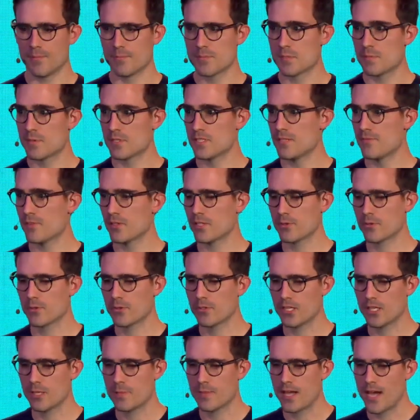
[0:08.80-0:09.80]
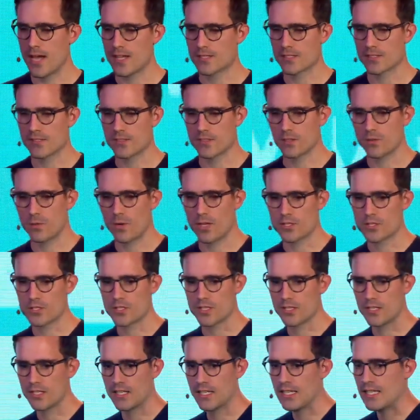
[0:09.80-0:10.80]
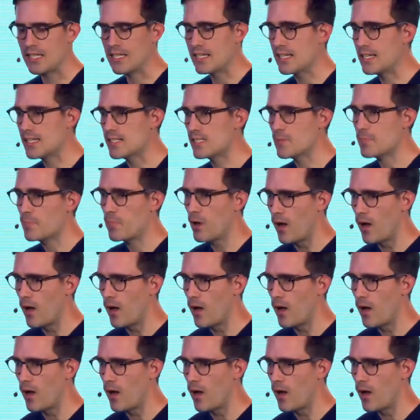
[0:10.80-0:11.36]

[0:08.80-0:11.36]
Specifically, we're going to be asking the question, is it